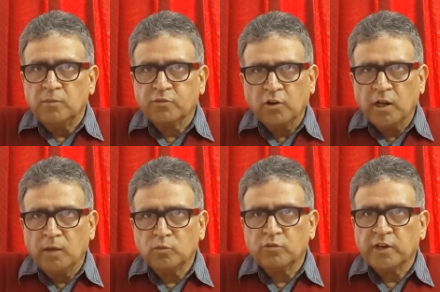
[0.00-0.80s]
Before
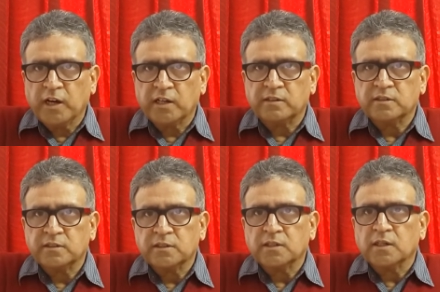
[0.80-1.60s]
I move ahead,
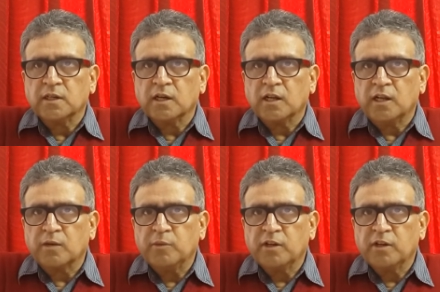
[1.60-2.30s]
let